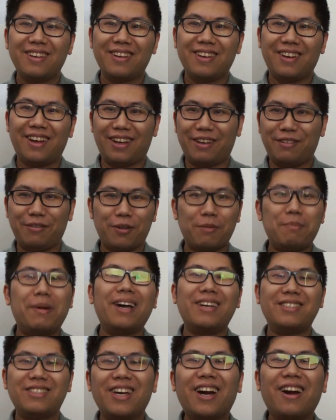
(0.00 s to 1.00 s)
like for my
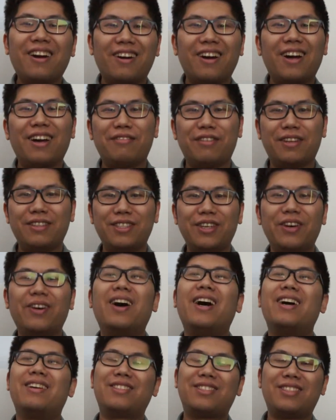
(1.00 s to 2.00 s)
entire life until
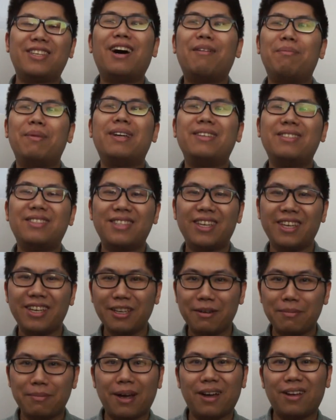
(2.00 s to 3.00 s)
I stopped and think
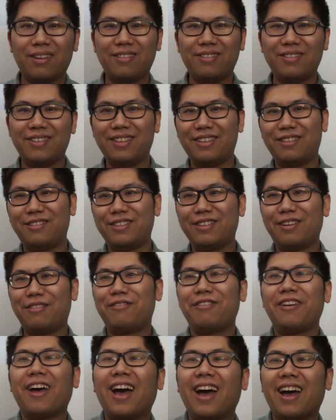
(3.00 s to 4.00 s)
about the
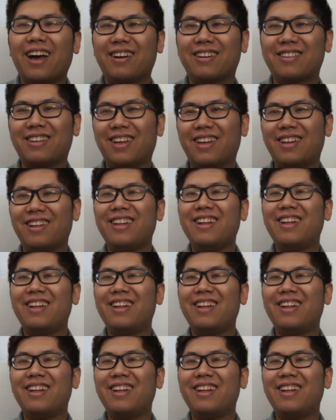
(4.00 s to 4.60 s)
fact that